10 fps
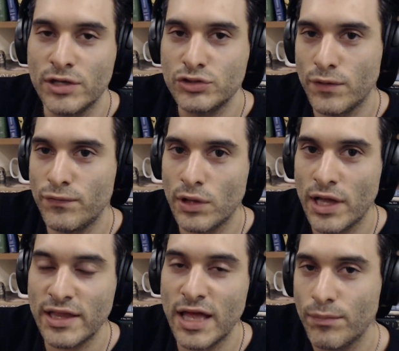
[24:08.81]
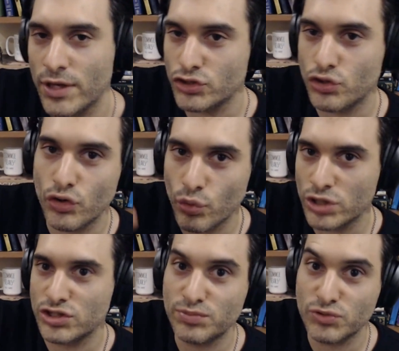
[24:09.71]
So if you like that, make sure you are
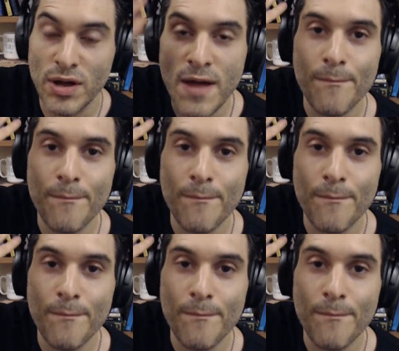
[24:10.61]
subscribed.